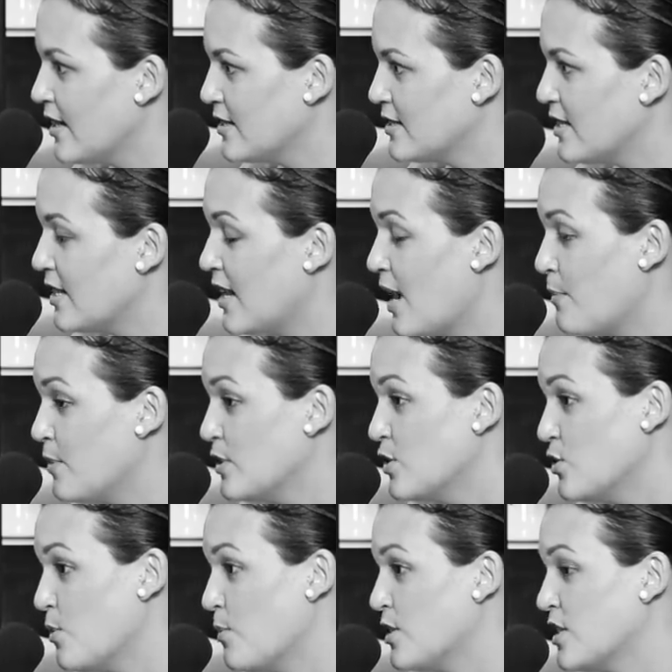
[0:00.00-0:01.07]
Yeah. It happens mm-hmm.
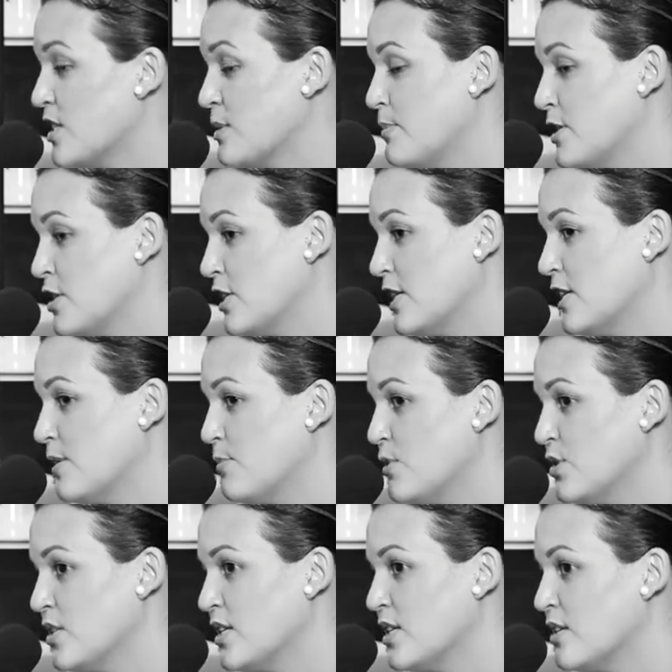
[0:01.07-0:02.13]
so much, especially in the
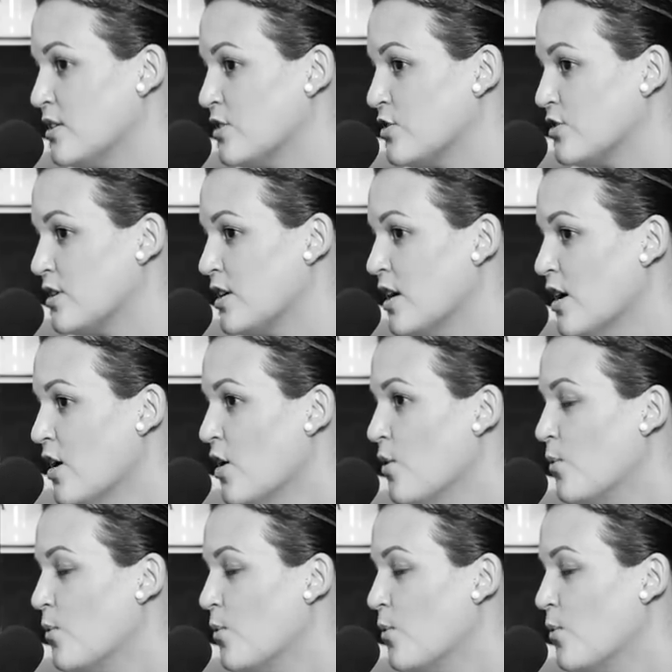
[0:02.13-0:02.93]
music industry, mm-hmm.